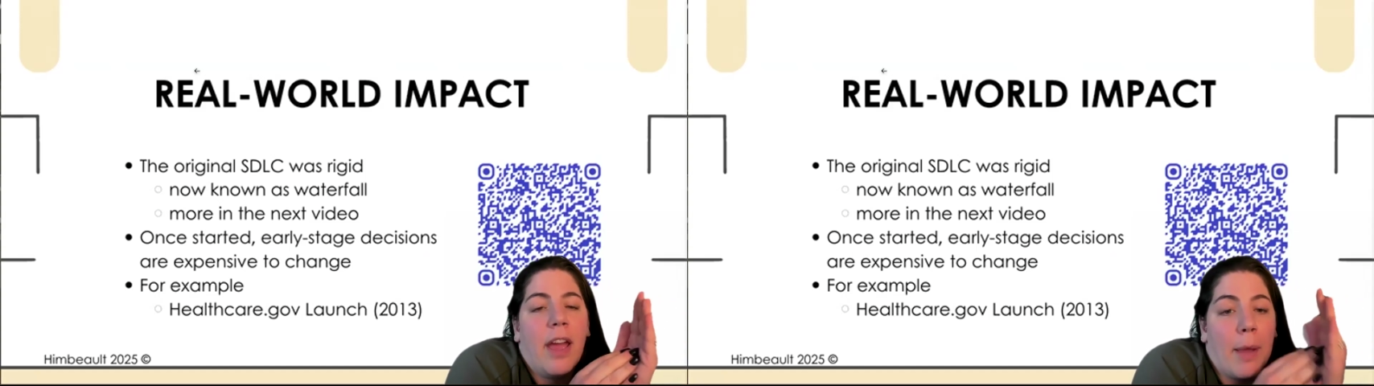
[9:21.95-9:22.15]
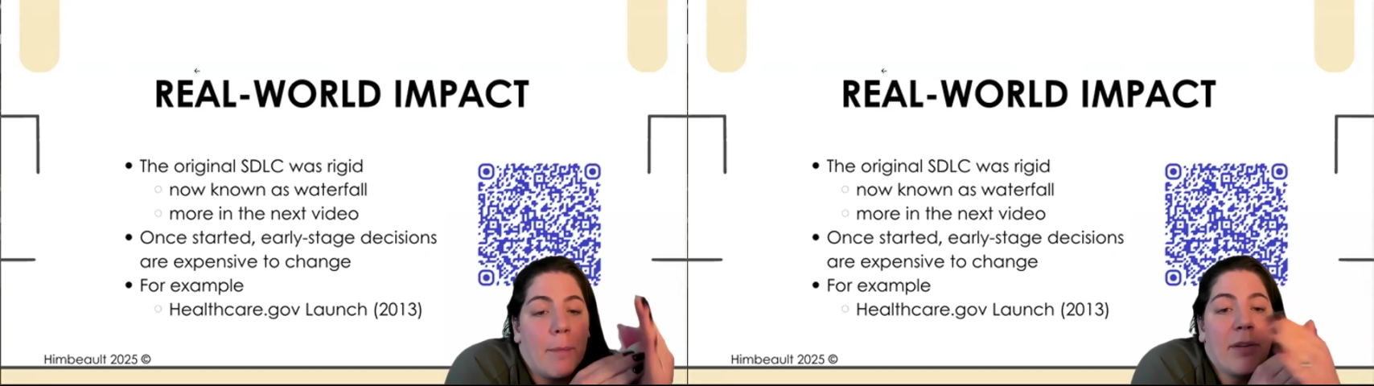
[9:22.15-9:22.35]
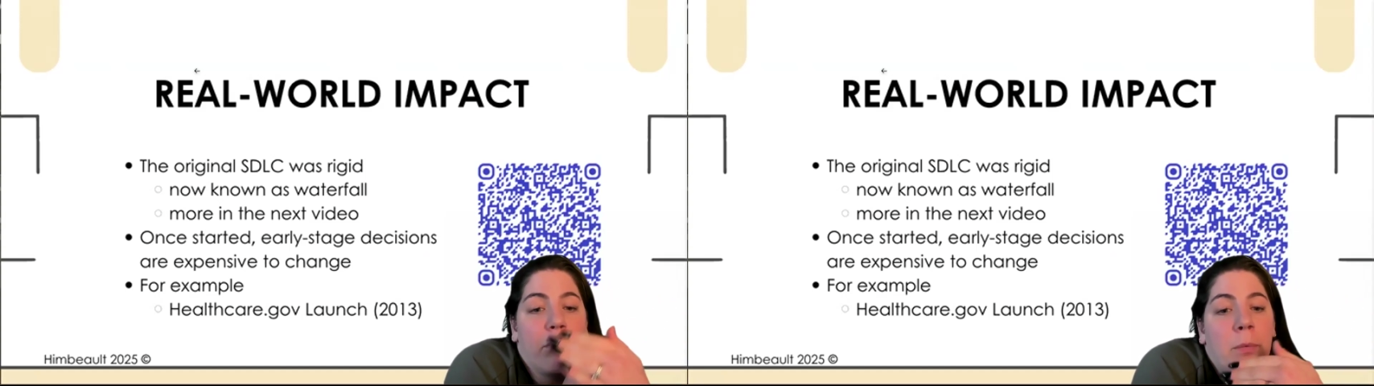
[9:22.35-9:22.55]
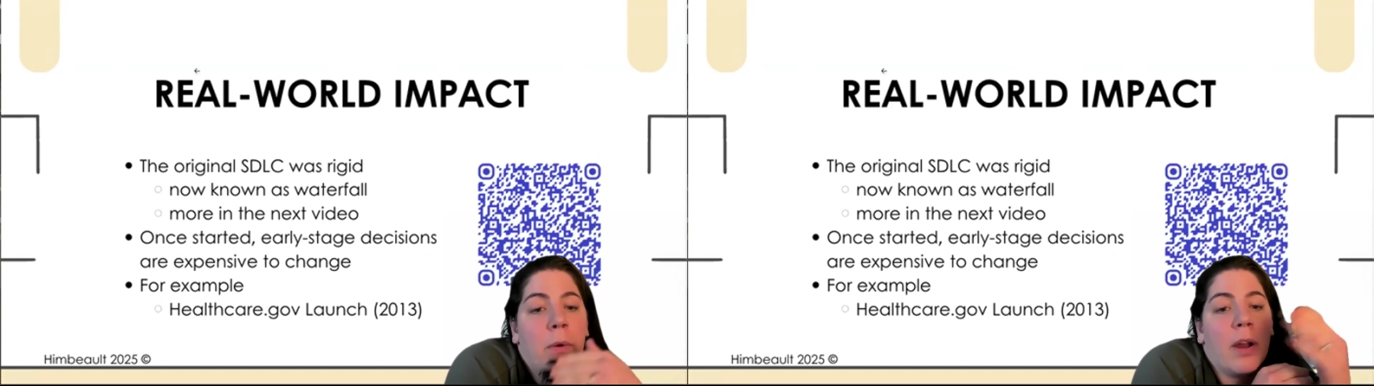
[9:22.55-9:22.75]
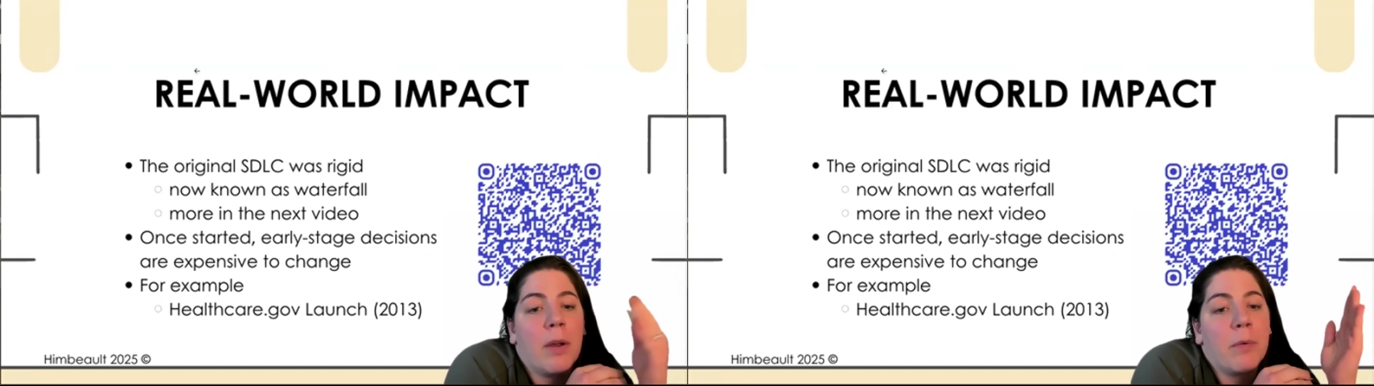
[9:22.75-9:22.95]
because
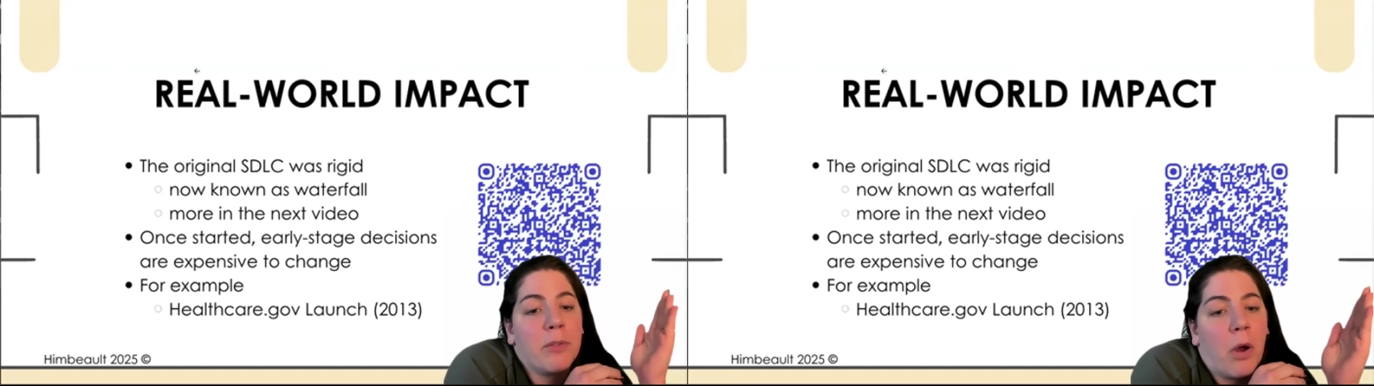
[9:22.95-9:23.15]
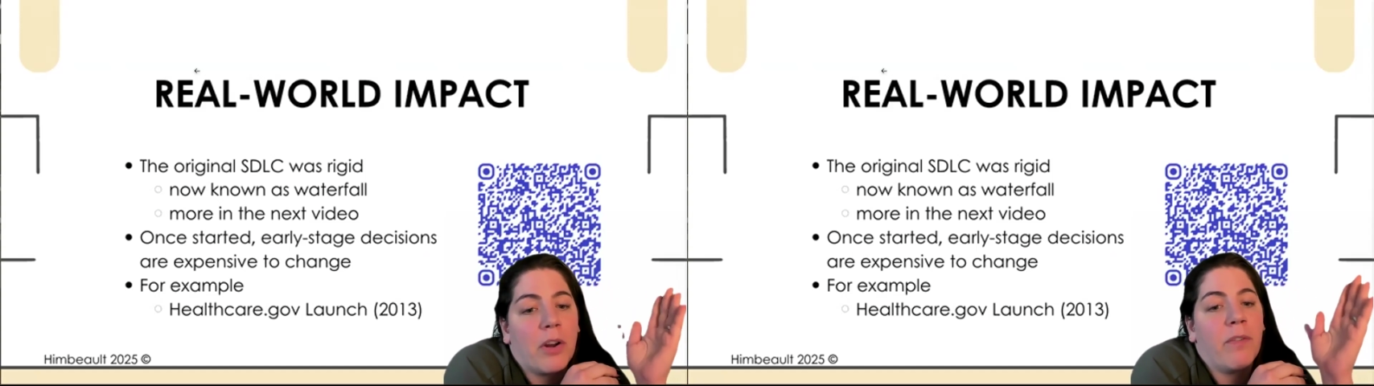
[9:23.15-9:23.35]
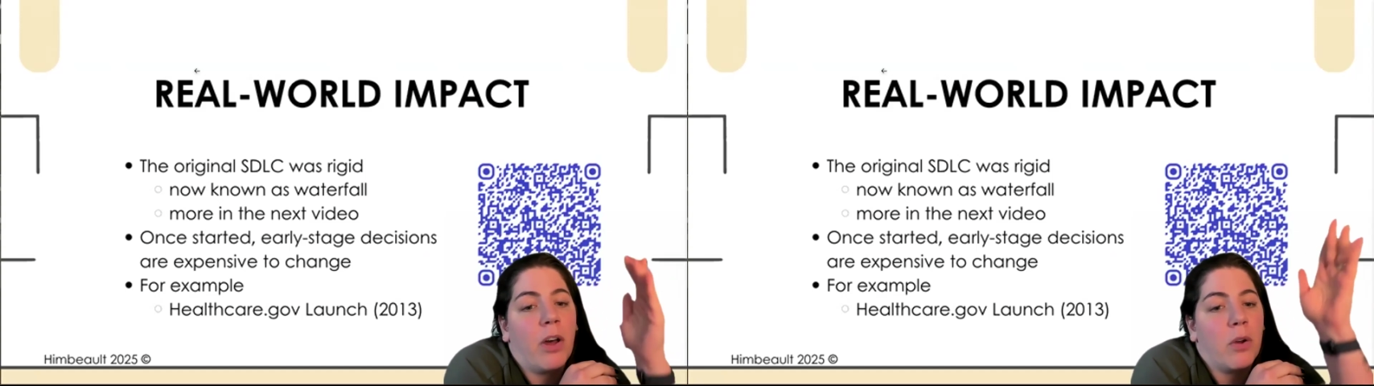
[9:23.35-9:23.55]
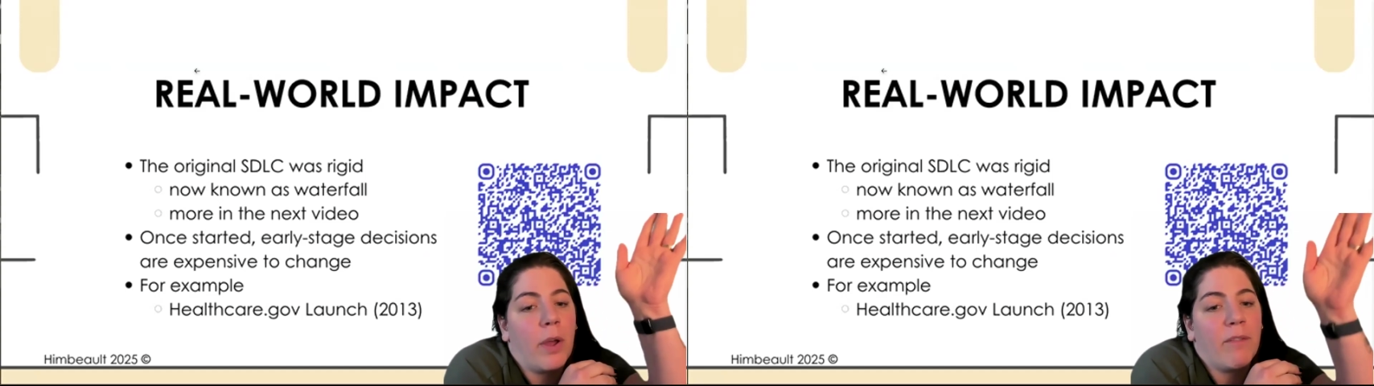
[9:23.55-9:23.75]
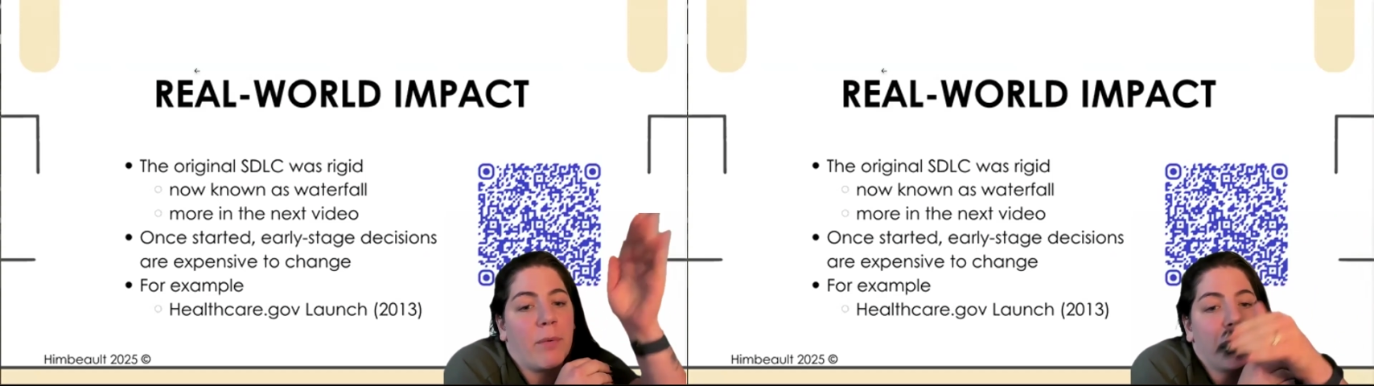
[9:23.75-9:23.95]
it was a waterfall
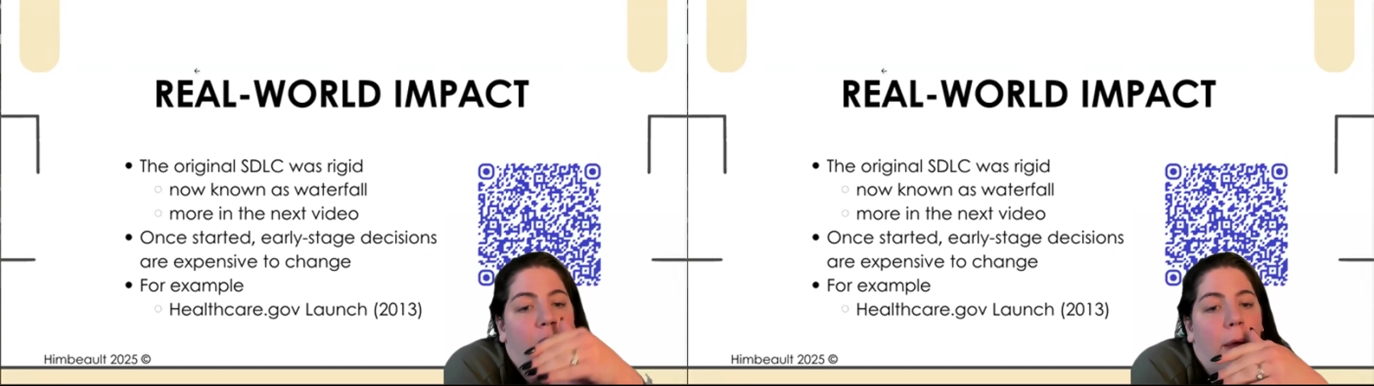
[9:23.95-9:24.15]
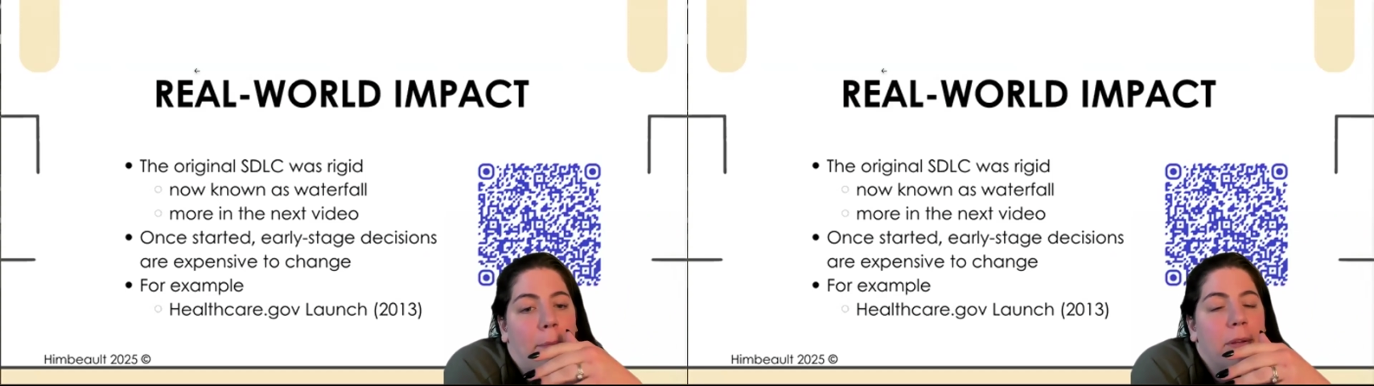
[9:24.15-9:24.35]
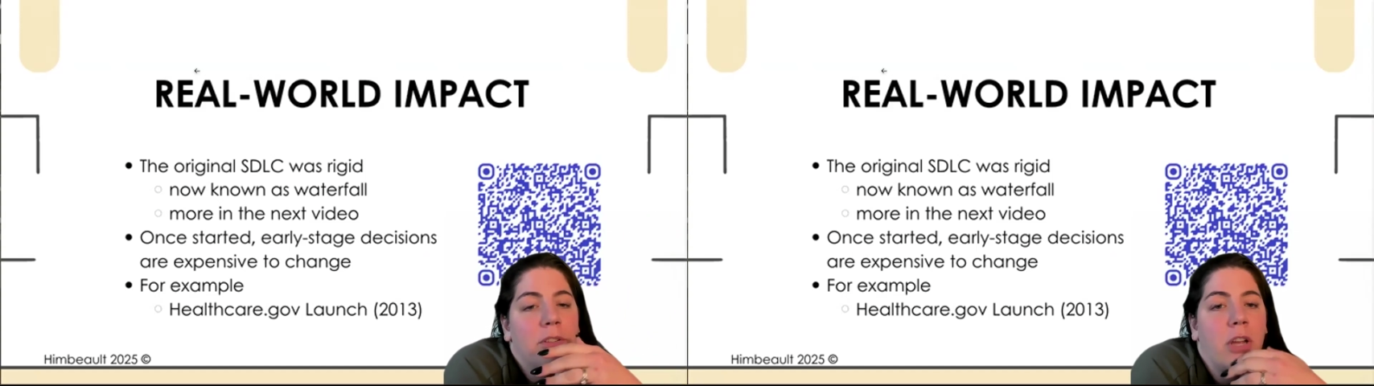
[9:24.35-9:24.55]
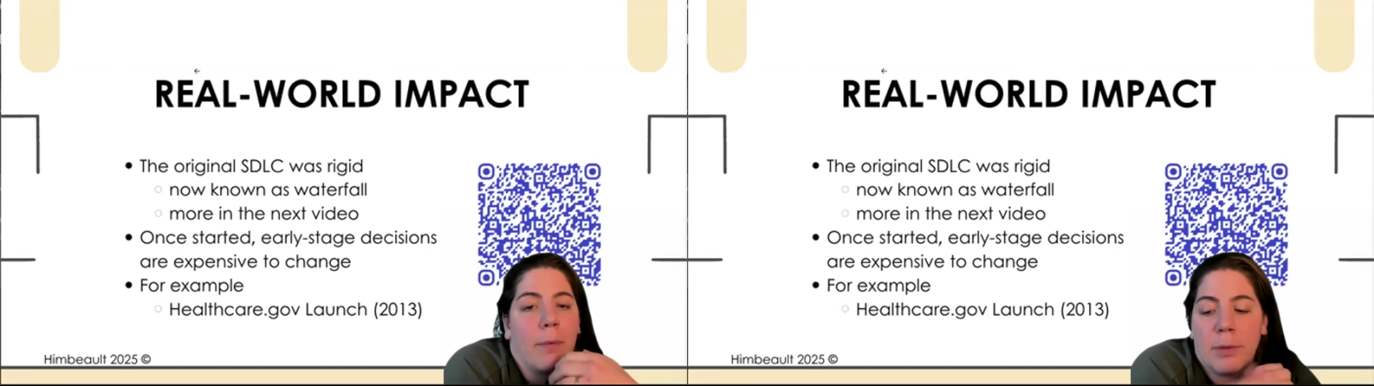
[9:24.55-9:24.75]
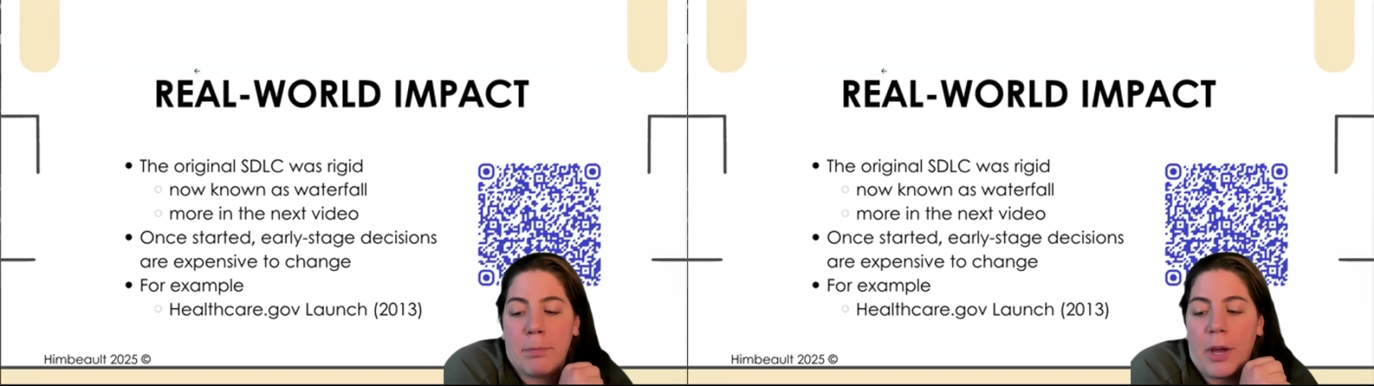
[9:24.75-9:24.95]
going from top
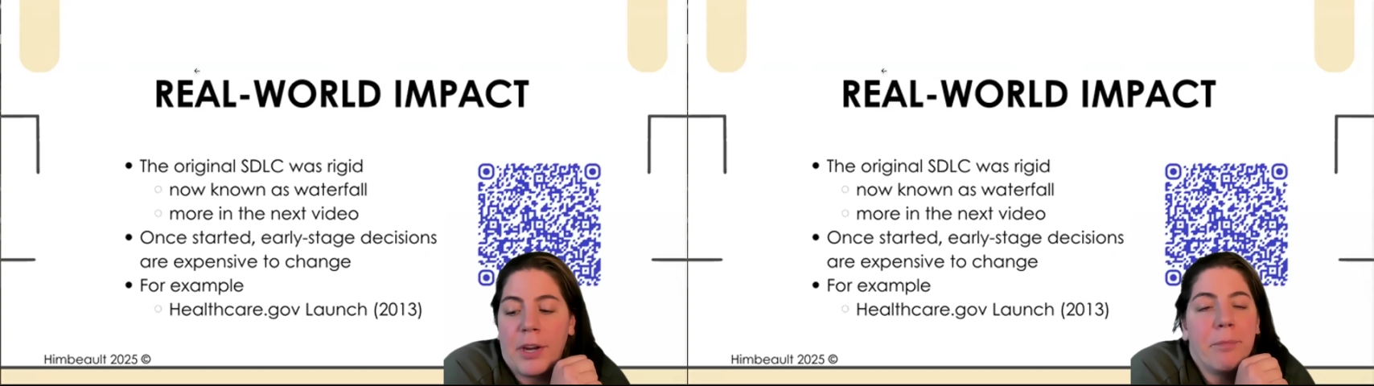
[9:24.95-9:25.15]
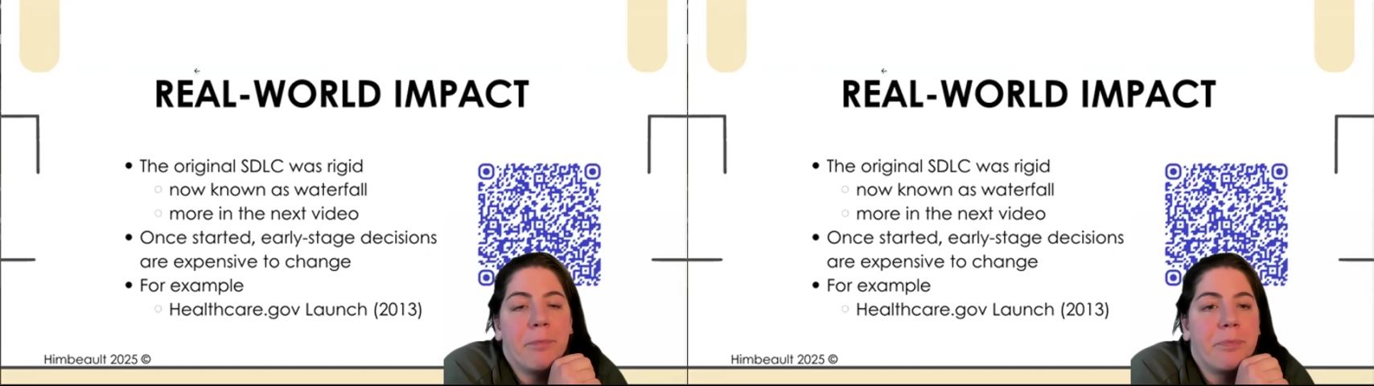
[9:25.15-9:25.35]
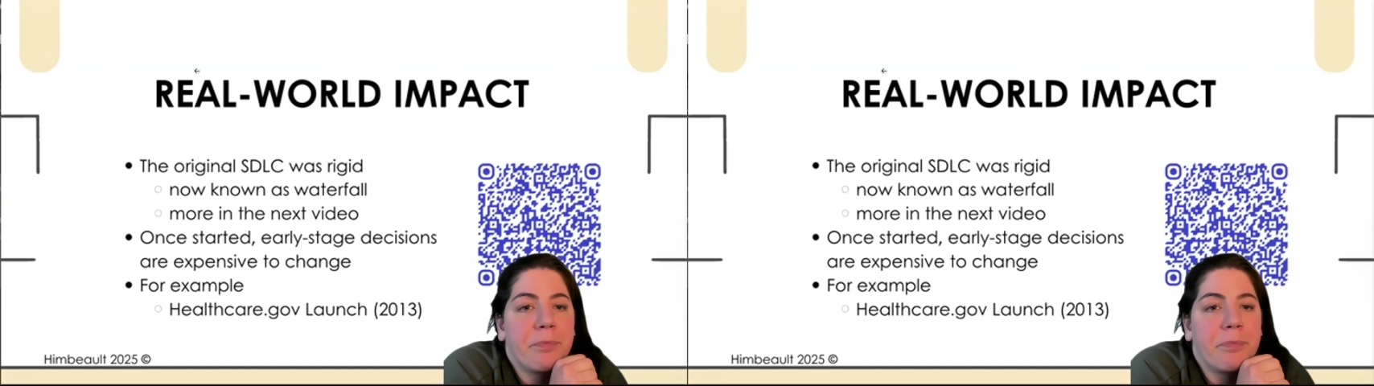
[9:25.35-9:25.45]
to bottom.